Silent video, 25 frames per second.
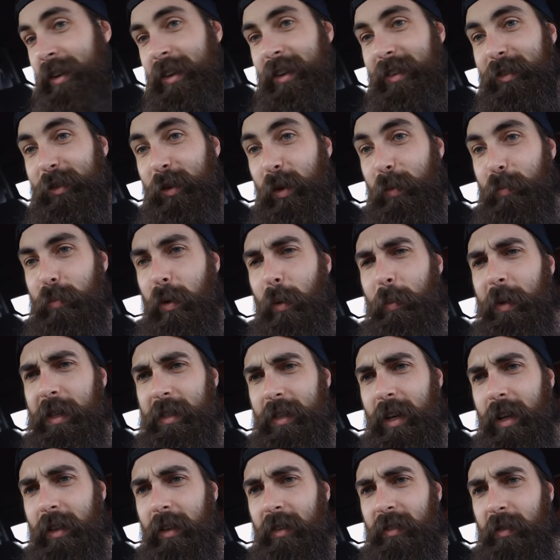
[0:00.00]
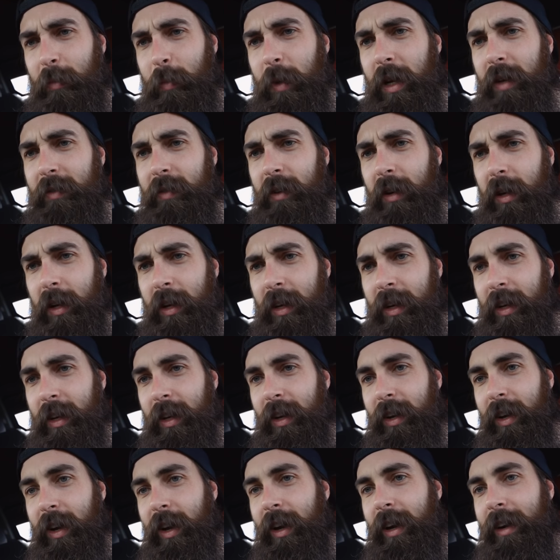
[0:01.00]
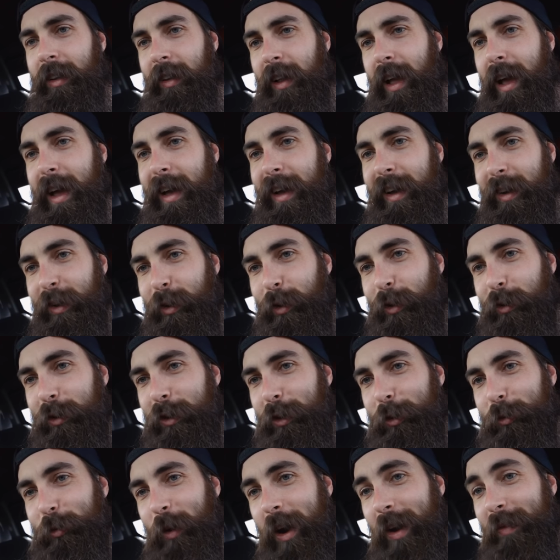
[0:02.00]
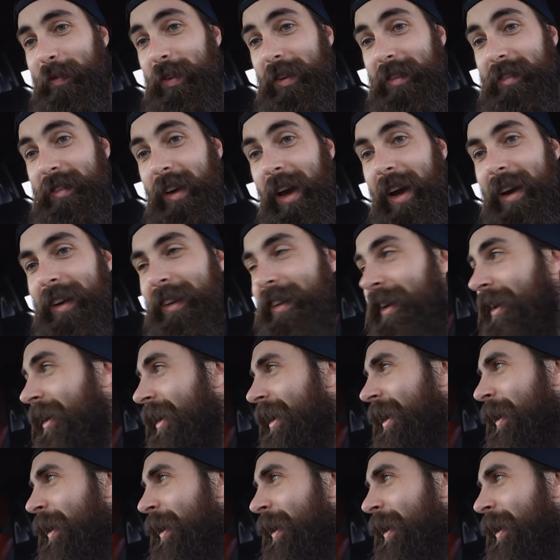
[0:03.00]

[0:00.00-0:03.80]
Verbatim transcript: As you can probably tell, there's a bit of a glare on the driver's side.